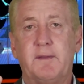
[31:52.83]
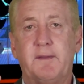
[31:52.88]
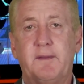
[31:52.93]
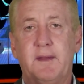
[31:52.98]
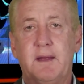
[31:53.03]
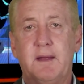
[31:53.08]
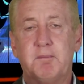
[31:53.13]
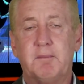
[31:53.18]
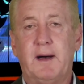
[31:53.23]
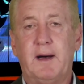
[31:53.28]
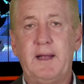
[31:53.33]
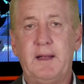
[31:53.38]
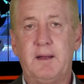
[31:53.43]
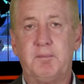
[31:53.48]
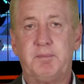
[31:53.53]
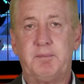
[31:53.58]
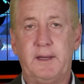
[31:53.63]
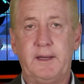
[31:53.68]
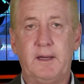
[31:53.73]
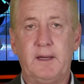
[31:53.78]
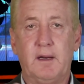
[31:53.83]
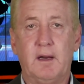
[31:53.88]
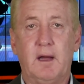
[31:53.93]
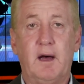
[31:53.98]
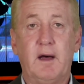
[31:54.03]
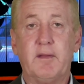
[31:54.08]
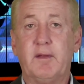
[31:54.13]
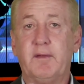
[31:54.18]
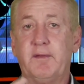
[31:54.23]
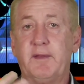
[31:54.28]
in my opinion,
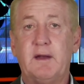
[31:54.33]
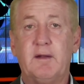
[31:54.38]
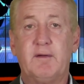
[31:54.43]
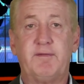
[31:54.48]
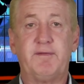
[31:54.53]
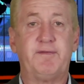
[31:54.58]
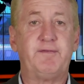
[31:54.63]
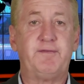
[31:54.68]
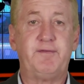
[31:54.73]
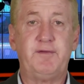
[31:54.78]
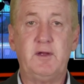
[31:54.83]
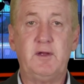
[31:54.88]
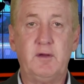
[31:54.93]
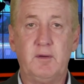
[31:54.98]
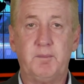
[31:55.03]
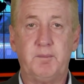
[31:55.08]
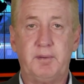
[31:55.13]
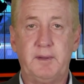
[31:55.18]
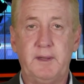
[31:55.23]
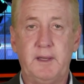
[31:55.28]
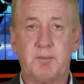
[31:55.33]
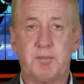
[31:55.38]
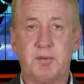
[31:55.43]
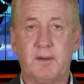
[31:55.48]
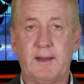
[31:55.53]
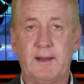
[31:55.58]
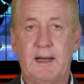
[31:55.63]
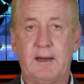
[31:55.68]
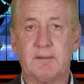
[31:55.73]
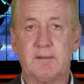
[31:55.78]
other than a few
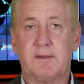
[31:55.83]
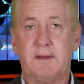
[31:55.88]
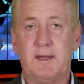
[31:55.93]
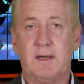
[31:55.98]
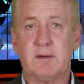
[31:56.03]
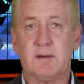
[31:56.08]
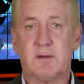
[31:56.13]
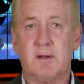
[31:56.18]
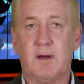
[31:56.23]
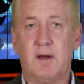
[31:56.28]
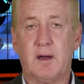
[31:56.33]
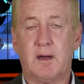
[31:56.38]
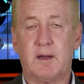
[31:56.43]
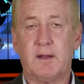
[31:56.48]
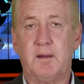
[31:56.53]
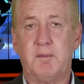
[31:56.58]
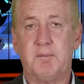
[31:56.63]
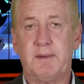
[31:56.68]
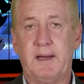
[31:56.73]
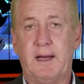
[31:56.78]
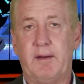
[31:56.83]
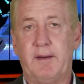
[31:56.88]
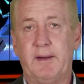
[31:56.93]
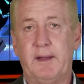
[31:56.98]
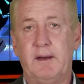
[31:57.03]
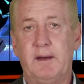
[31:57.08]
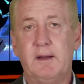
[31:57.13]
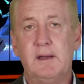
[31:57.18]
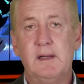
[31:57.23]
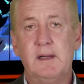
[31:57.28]
people out there talking about
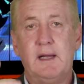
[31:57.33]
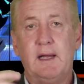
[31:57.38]
it.